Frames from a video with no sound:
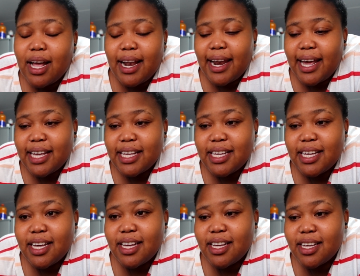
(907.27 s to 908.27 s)
like,
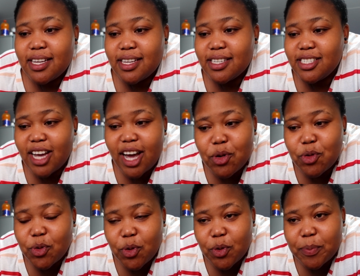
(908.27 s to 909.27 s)
I
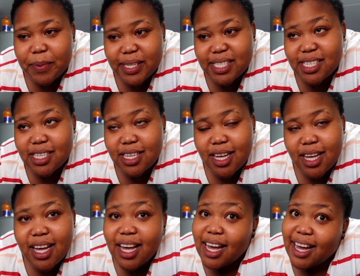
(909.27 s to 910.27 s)
don't know, but
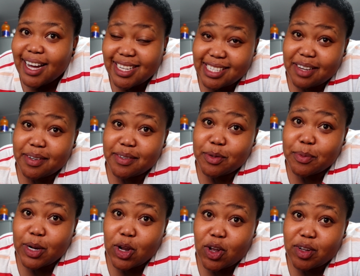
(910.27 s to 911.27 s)
I suffer from
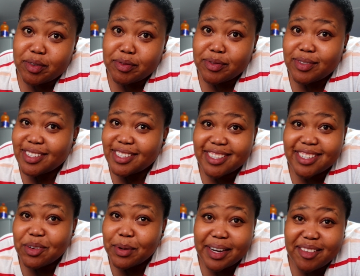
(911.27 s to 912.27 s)
a lot of
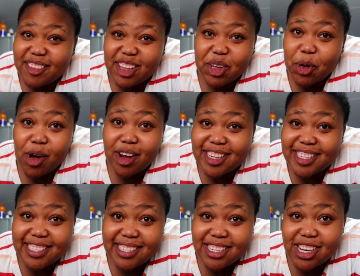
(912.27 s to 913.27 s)
whatever they call
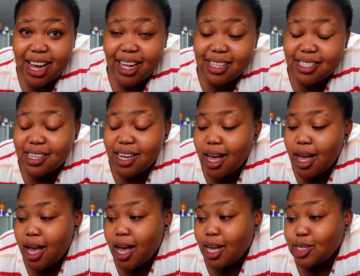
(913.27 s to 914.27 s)
it, child.
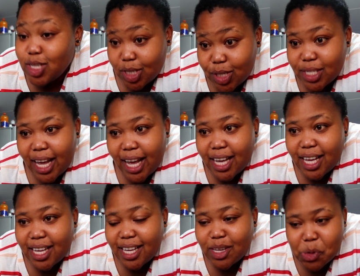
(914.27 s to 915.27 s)

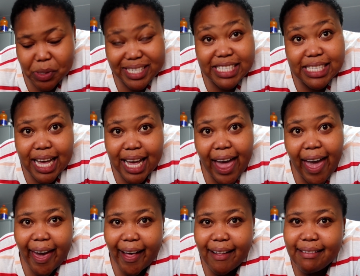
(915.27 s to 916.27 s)
Today it was
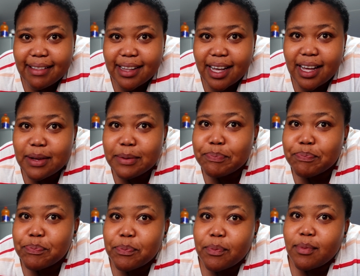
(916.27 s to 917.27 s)
hell.
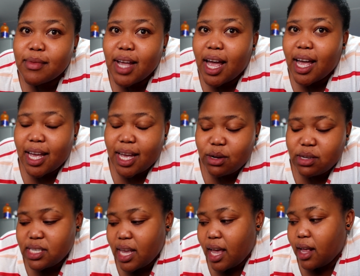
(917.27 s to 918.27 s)
It
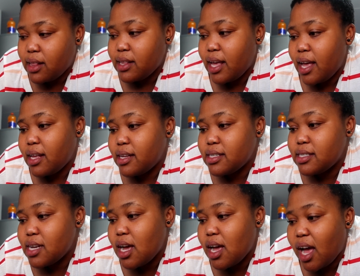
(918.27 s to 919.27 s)
was hell, and
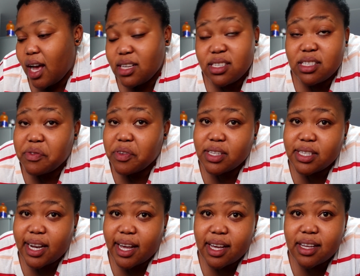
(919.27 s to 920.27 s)
I just felt
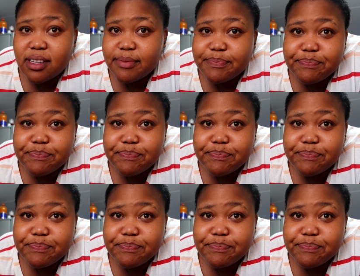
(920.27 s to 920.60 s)
like,